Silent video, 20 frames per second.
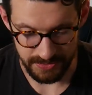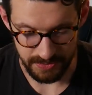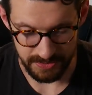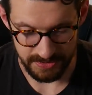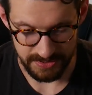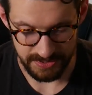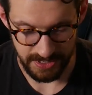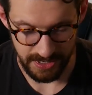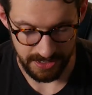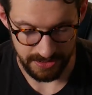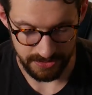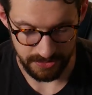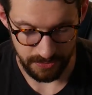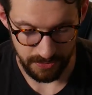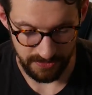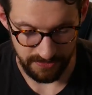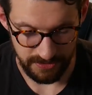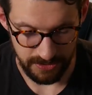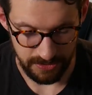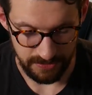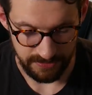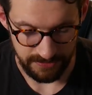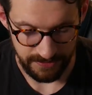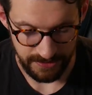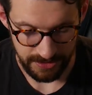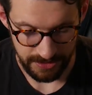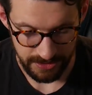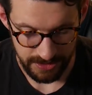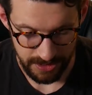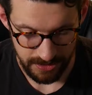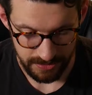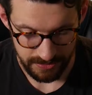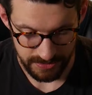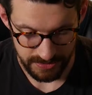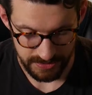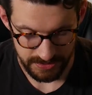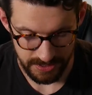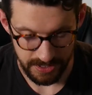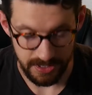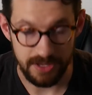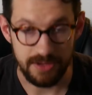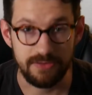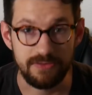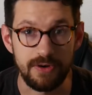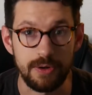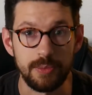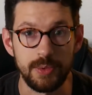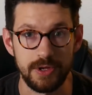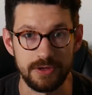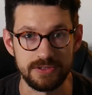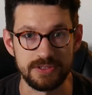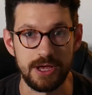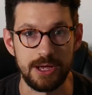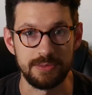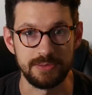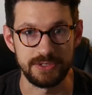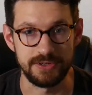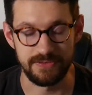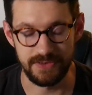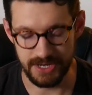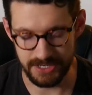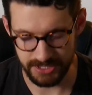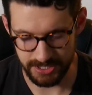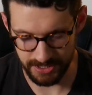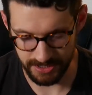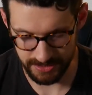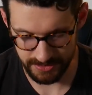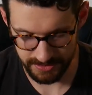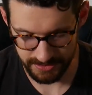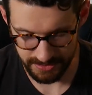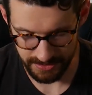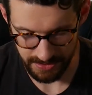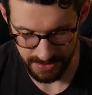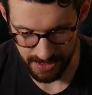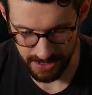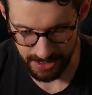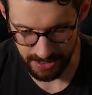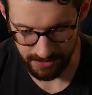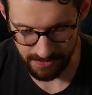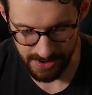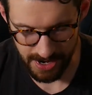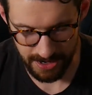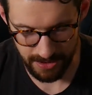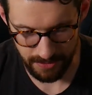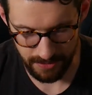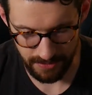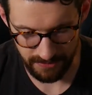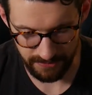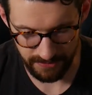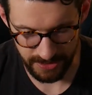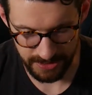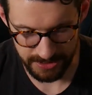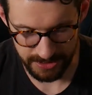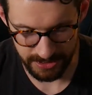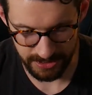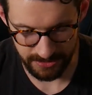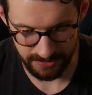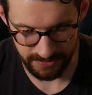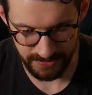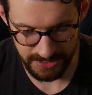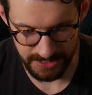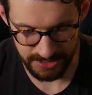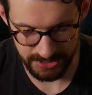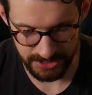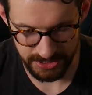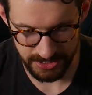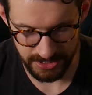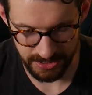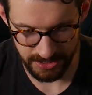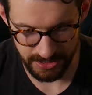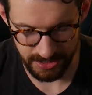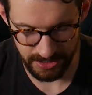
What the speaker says: one says review field notes from those observations and write a reflection of each